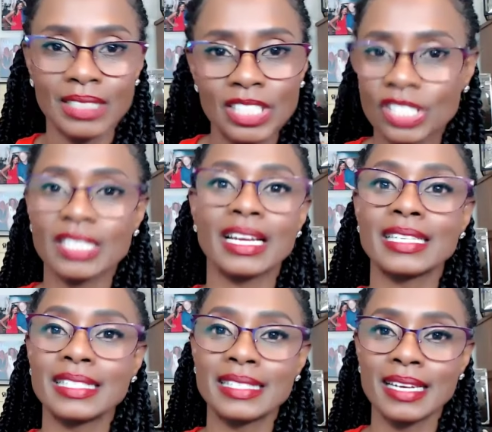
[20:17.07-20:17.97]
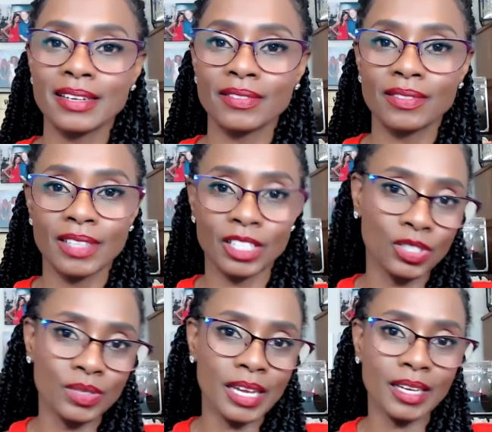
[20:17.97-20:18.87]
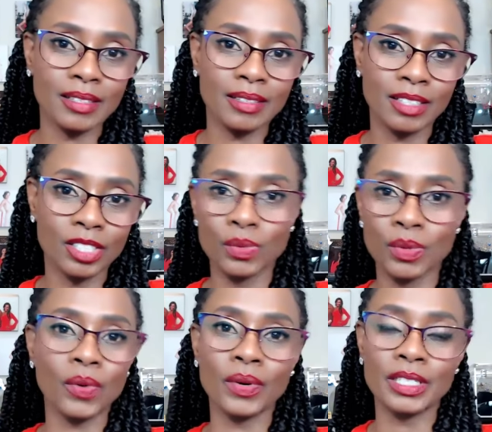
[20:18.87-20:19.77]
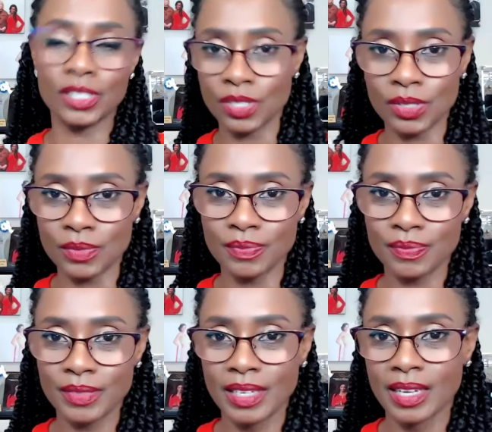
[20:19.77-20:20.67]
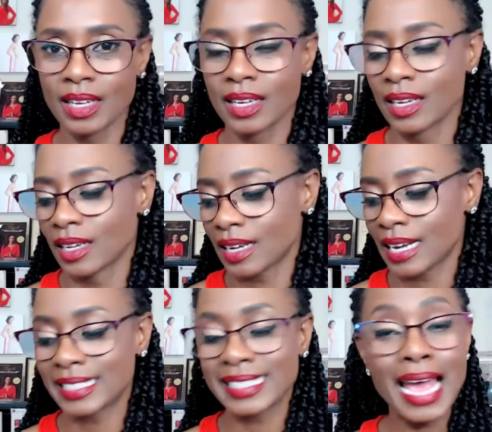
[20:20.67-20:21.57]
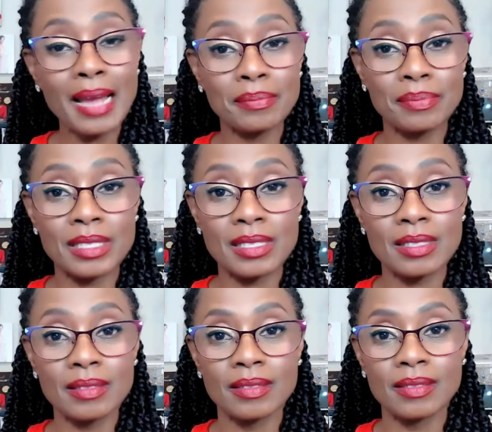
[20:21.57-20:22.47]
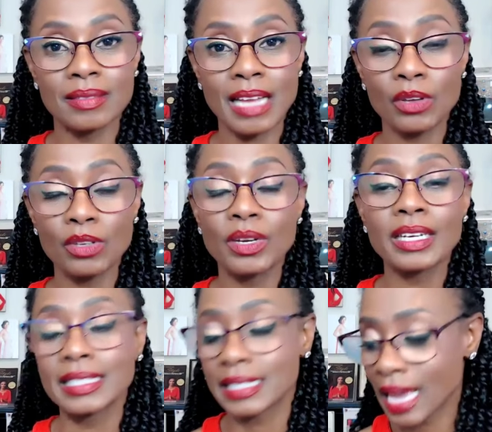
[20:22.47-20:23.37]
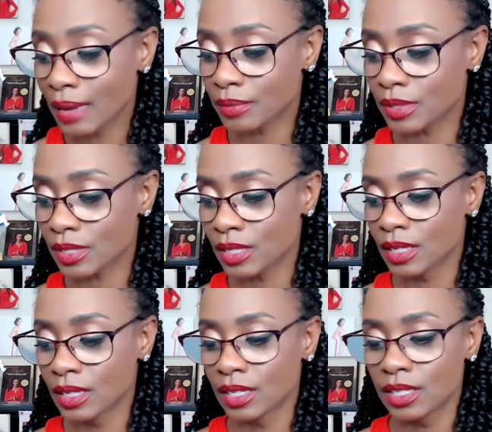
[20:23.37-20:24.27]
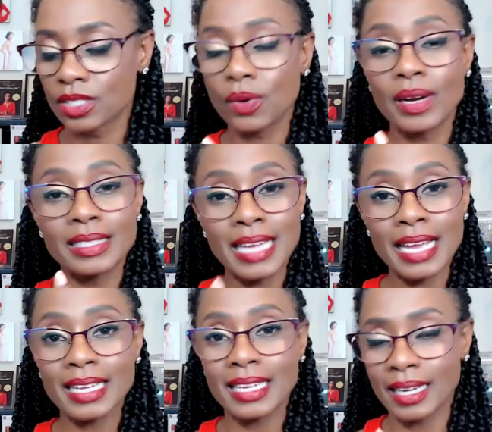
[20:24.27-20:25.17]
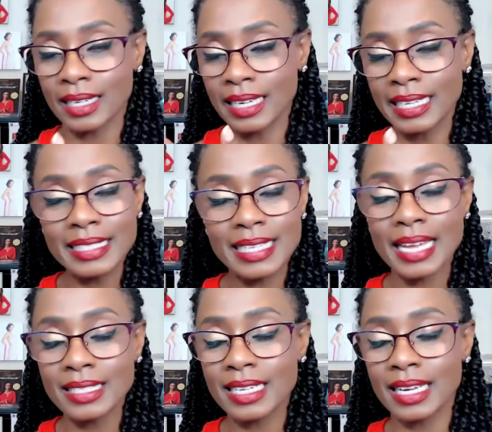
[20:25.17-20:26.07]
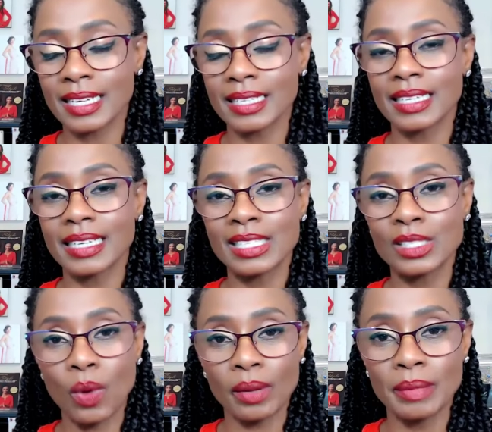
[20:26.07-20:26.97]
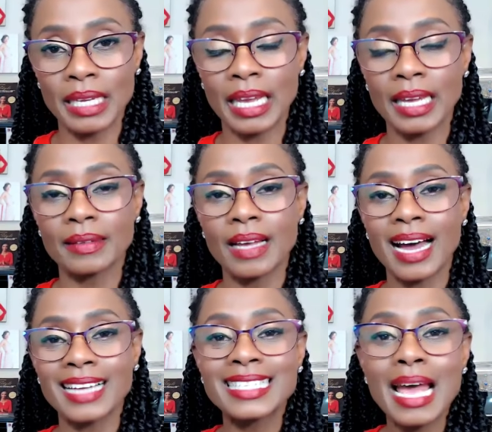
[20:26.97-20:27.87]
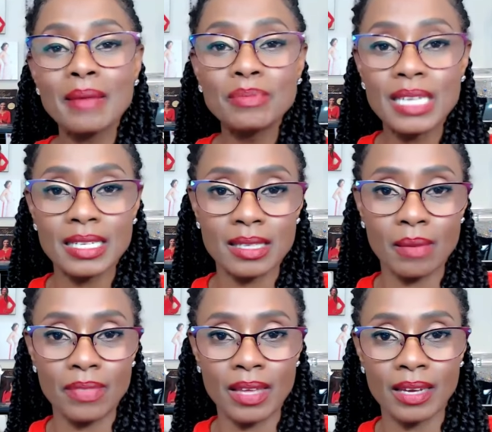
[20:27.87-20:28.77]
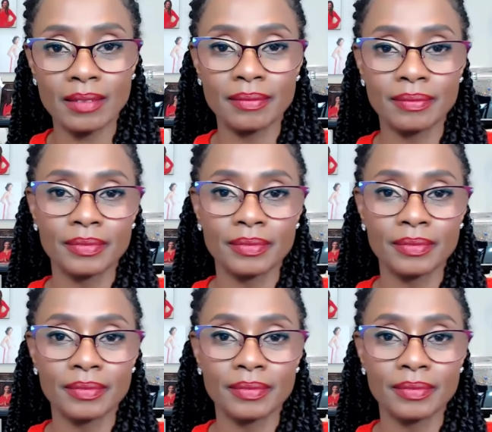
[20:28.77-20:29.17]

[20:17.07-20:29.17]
it's just a nice thing that you said that you were going to do. Attempts. Now you can attempt. So intending is well-meaning. Attempting something,